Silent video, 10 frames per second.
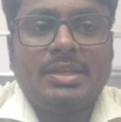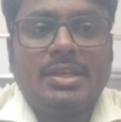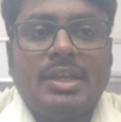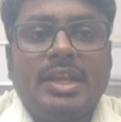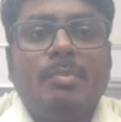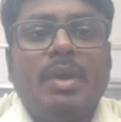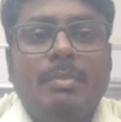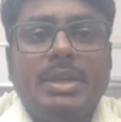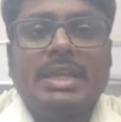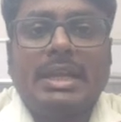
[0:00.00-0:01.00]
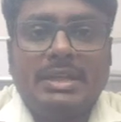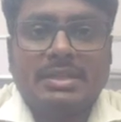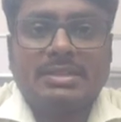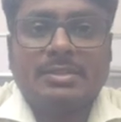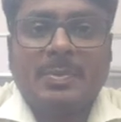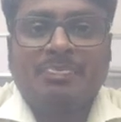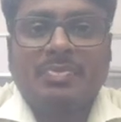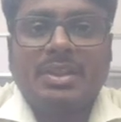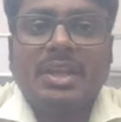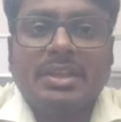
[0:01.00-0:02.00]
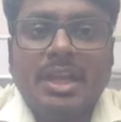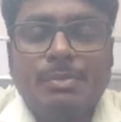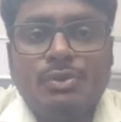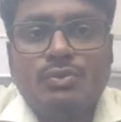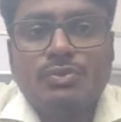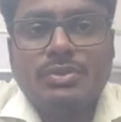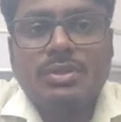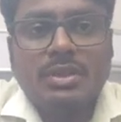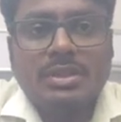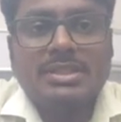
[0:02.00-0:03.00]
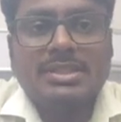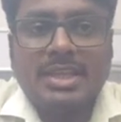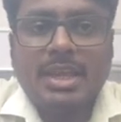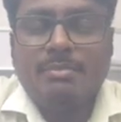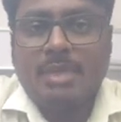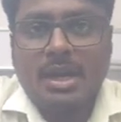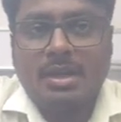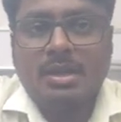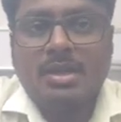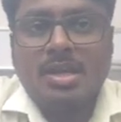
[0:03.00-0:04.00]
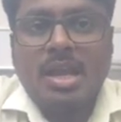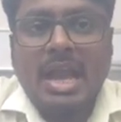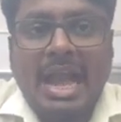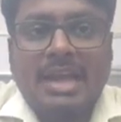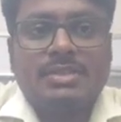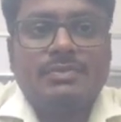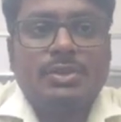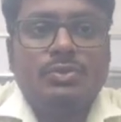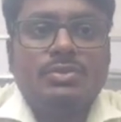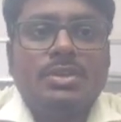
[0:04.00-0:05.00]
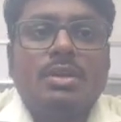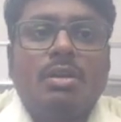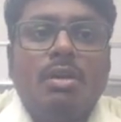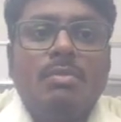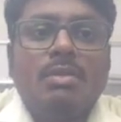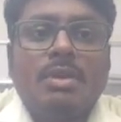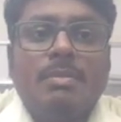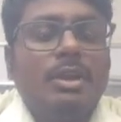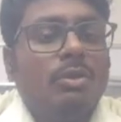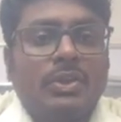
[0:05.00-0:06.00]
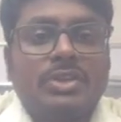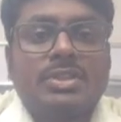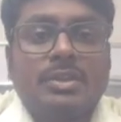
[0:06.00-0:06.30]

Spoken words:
a memory address that can be used in the same manner as we use a normal memory location.